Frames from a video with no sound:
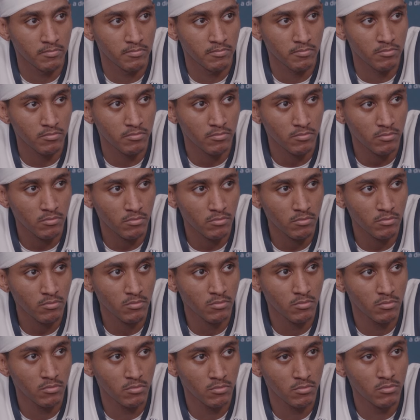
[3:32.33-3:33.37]
Were there other
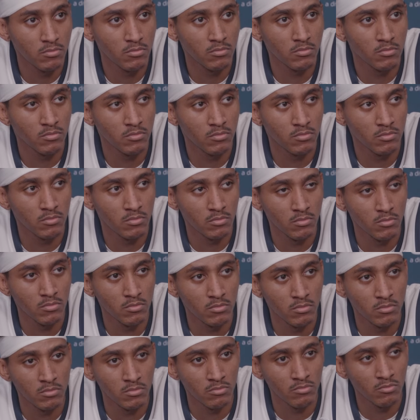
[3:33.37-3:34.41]
factors as well that led to
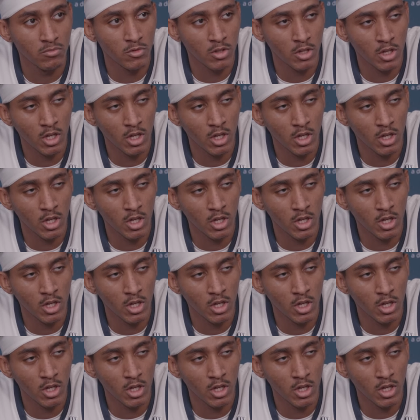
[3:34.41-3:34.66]
that?